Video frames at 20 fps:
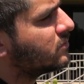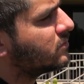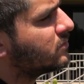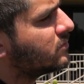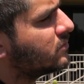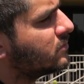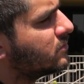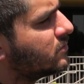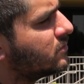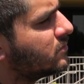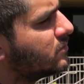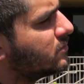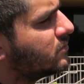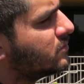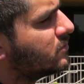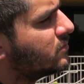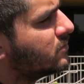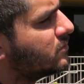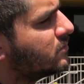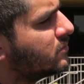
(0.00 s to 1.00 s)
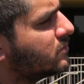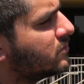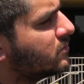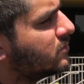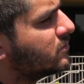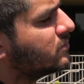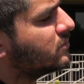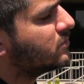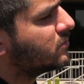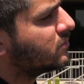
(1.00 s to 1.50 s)

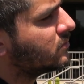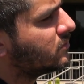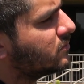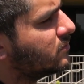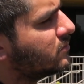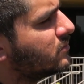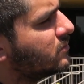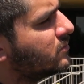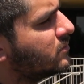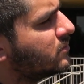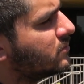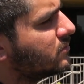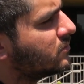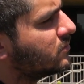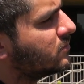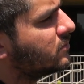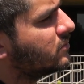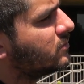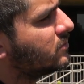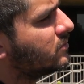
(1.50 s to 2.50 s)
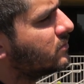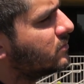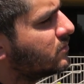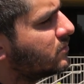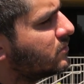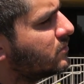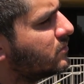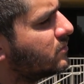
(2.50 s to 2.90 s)
The person shown says nothing.